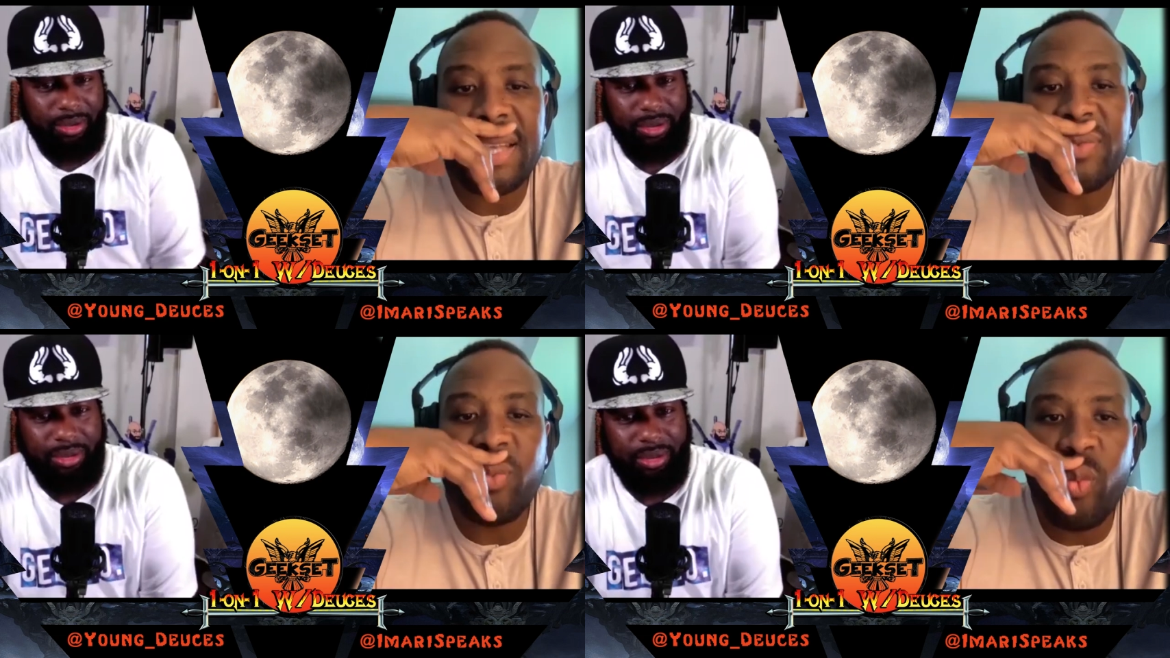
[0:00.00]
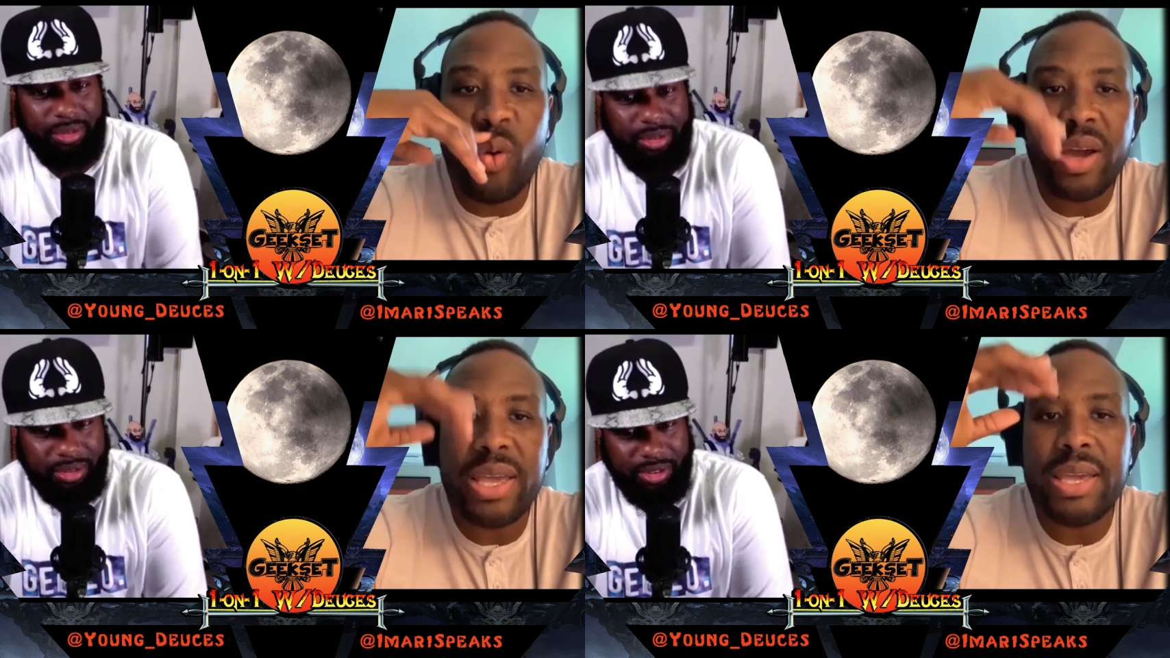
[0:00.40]
Speaker 1: it's
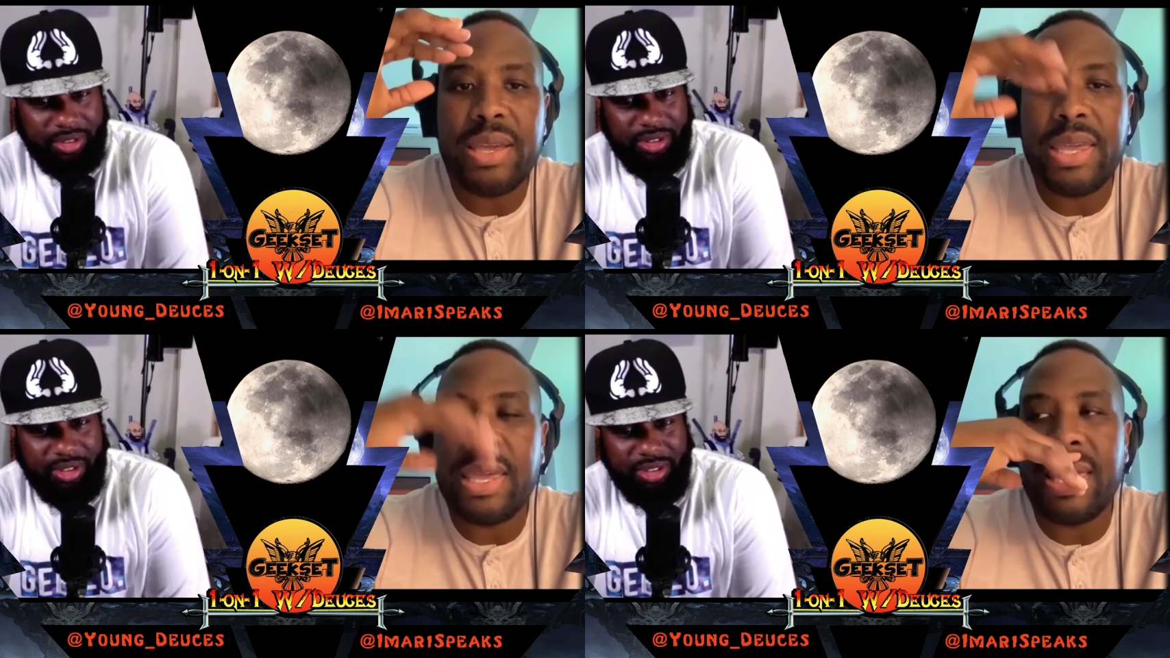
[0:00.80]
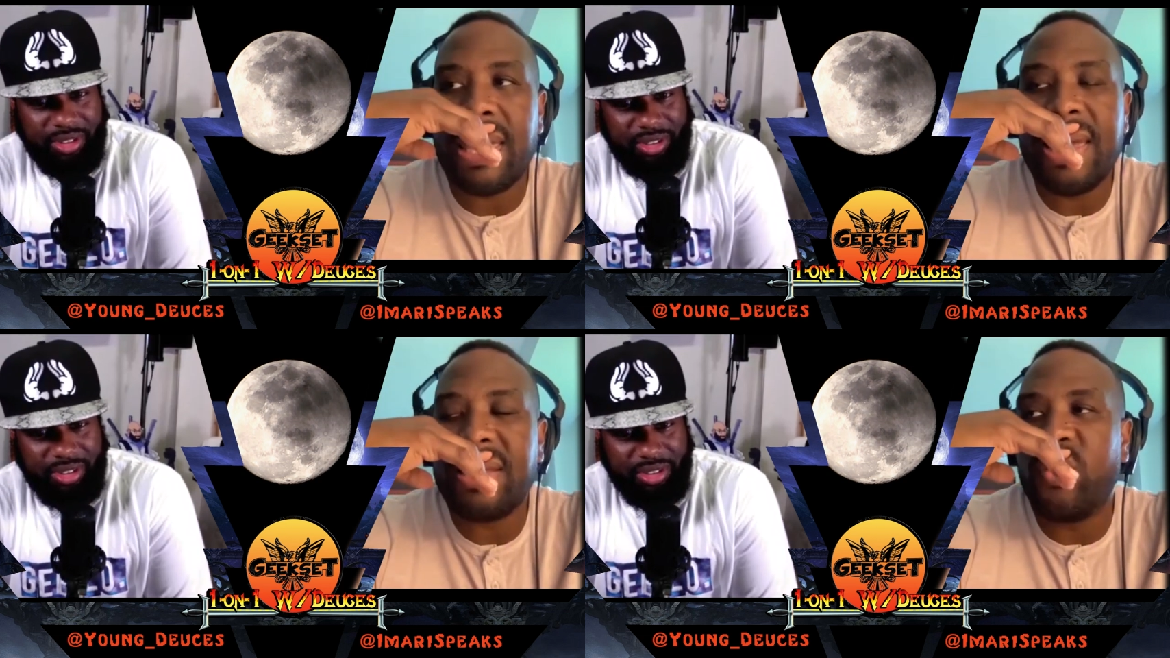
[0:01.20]
one. It,
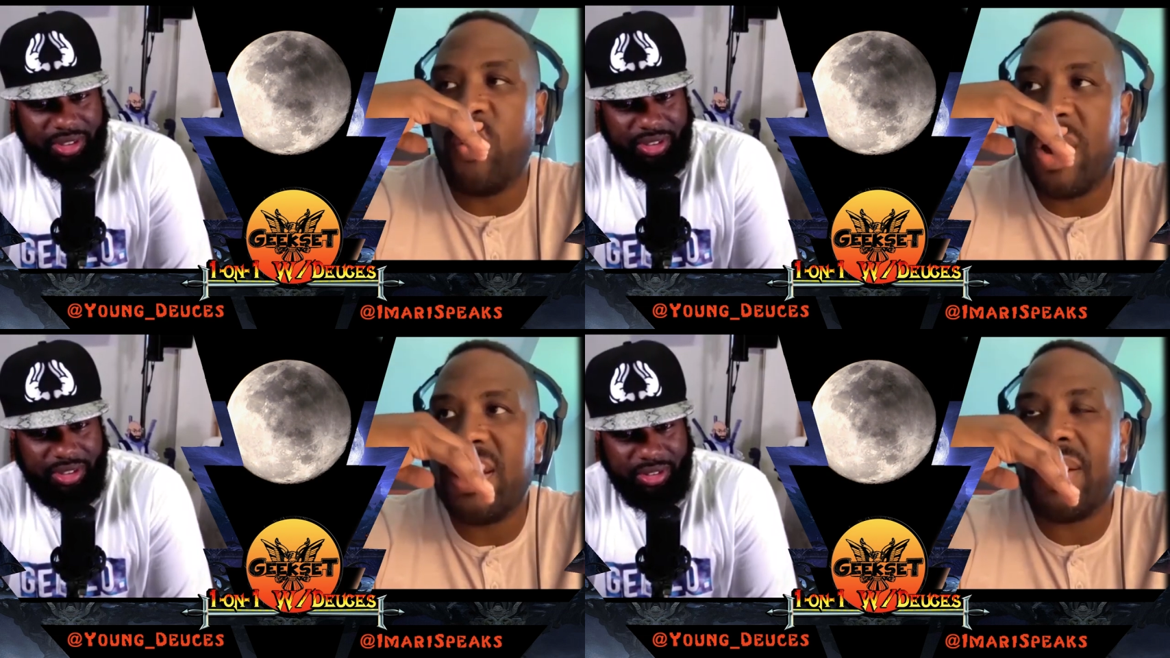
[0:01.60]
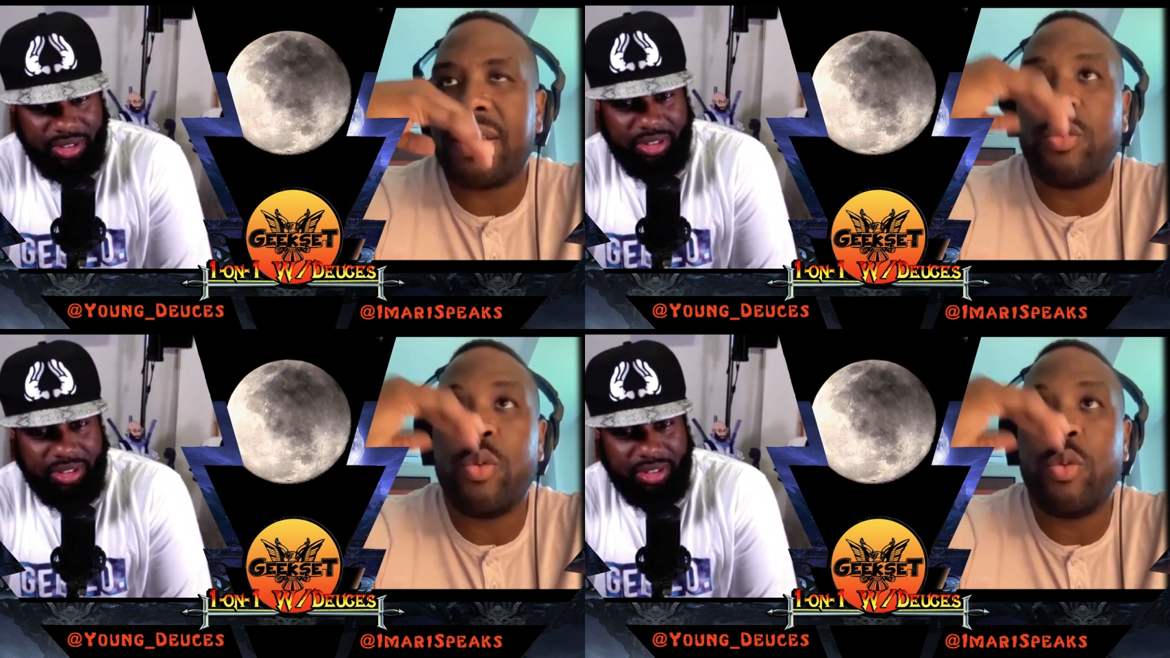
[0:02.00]
it's one of like,